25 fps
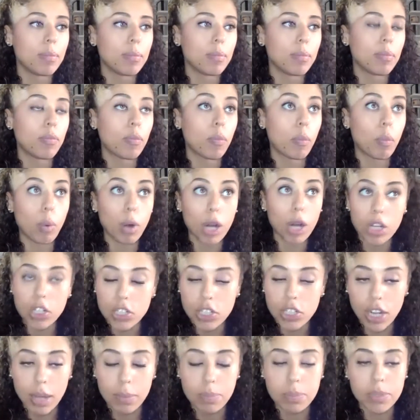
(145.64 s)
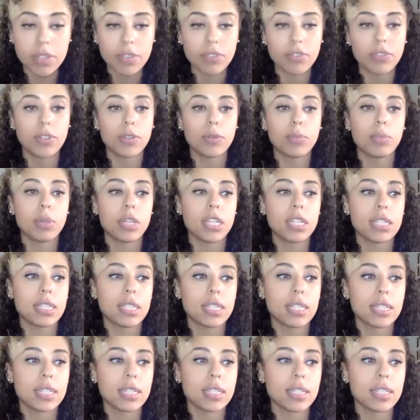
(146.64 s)
workshops of new
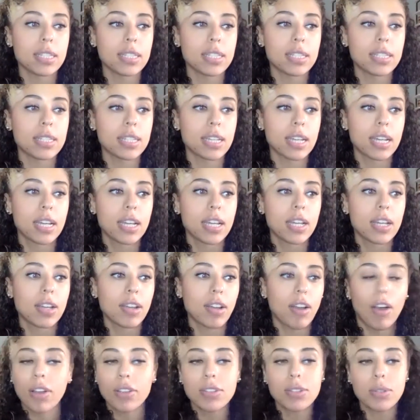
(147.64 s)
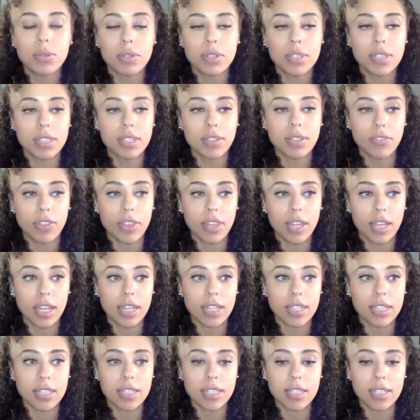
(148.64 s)
pieces, all sorts of
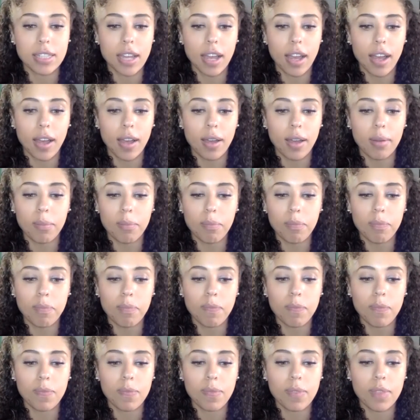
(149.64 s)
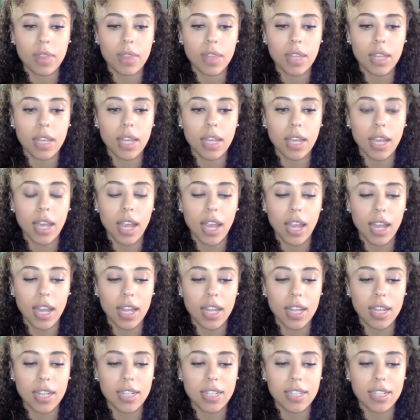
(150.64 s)
things. And
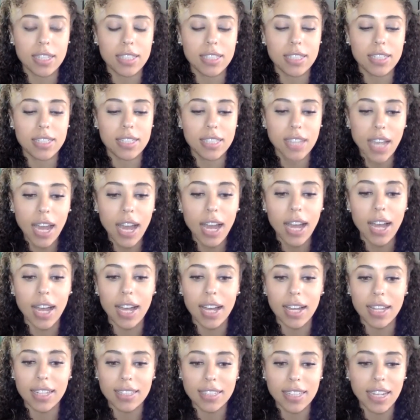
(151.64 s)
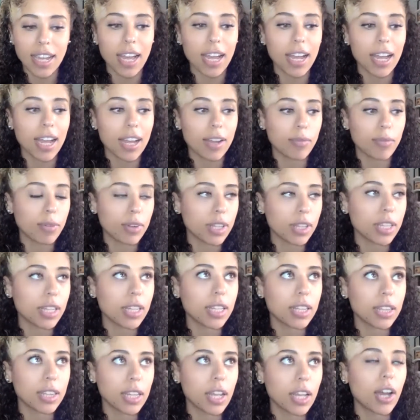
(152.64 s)
I really
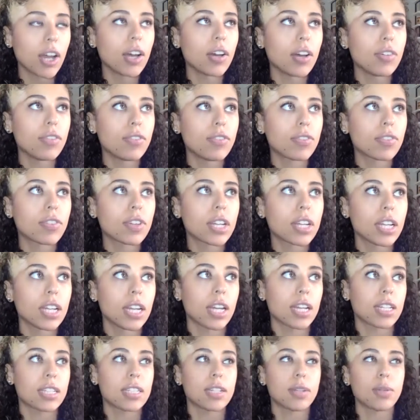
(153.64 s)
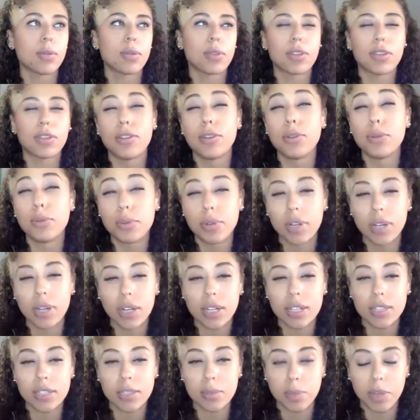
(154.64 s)
love connecting with new
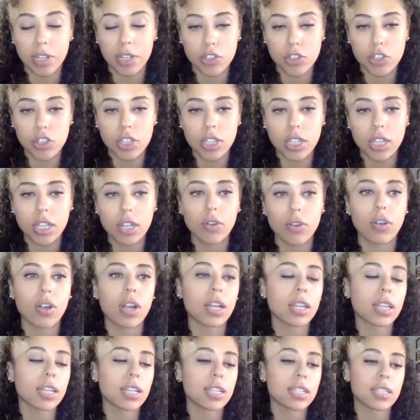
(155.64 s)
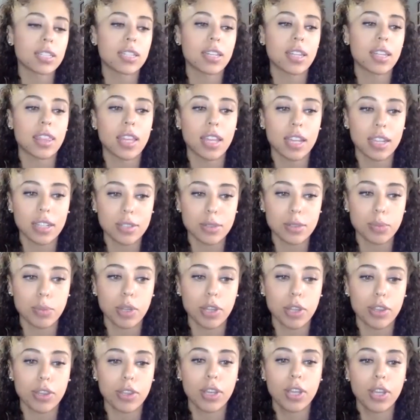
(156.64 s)
work, especially, or at least things
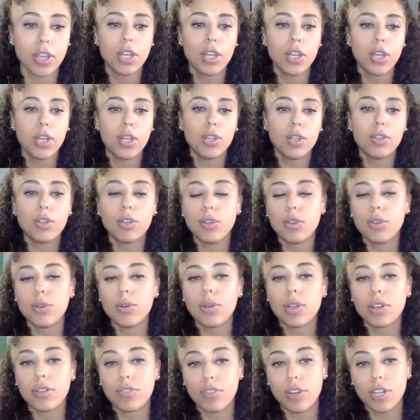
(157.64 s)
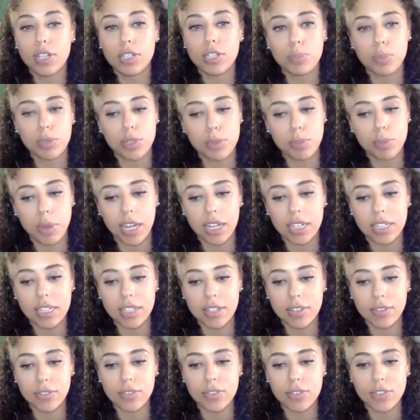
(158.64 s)
with new and fresh
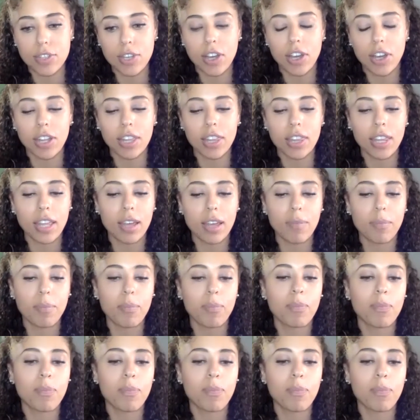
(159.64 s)
perspectives on them.